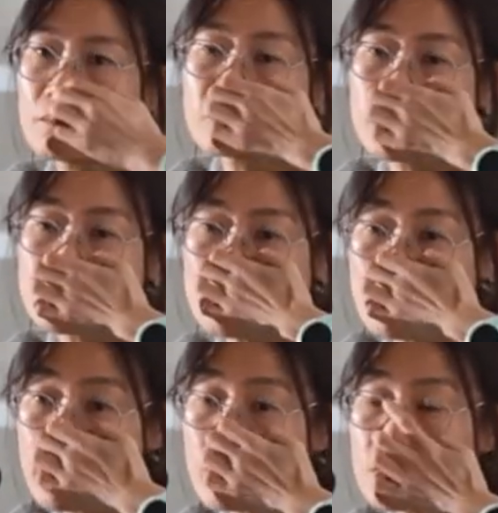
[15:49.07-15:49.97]
For
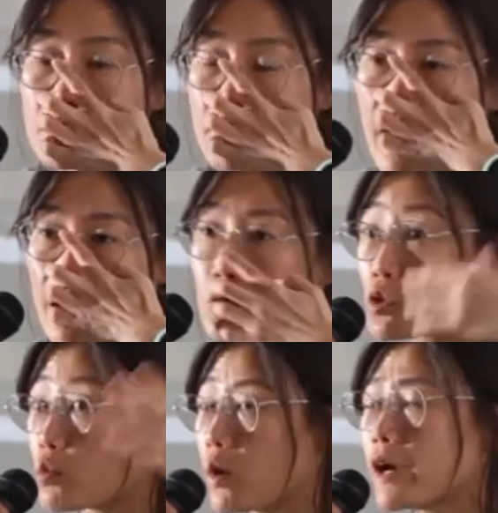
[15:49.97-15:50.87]
example, there was a man
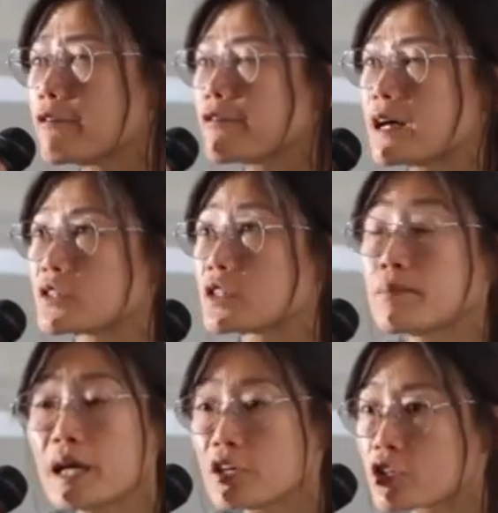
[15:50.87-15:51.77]
whose wife has
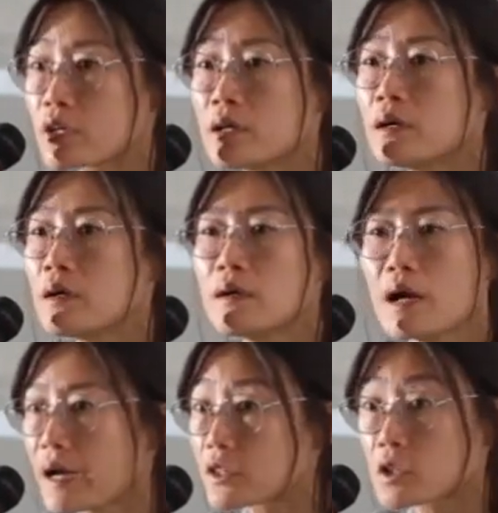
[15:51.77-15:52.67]
dementia,
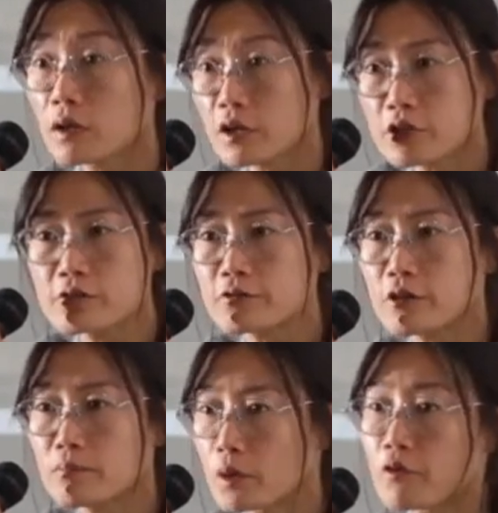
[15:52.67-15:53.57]
and it's a lot of
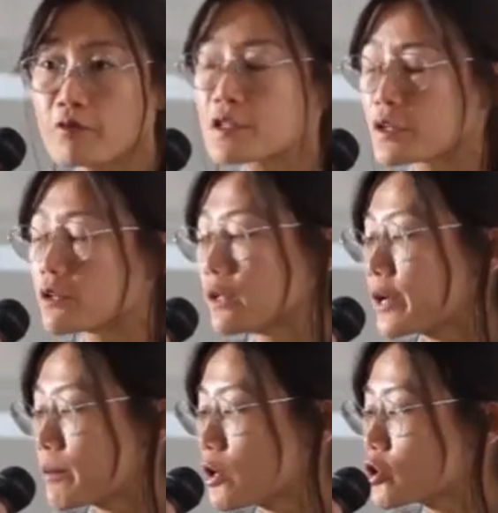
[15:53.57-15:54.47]
both physical
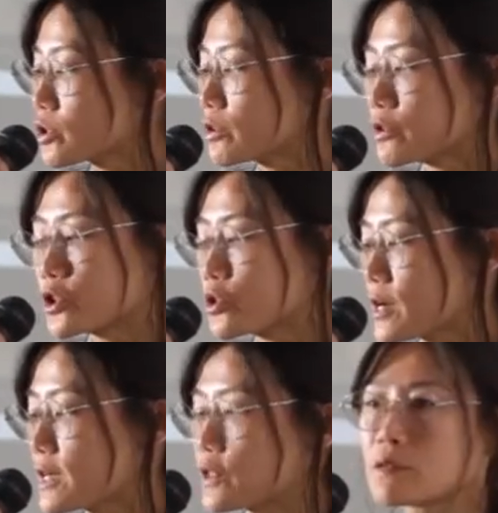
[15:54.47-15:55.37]
and emotional
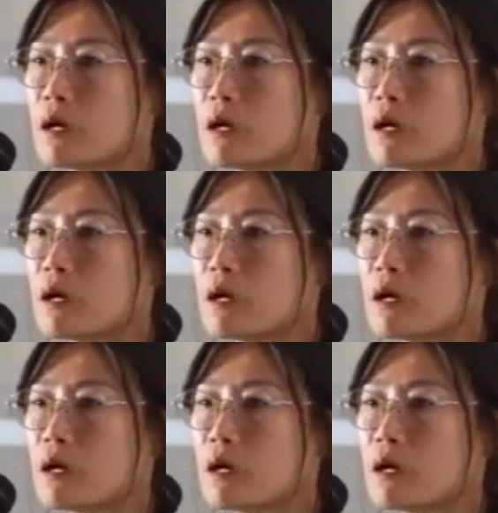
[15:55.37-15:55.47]
stress.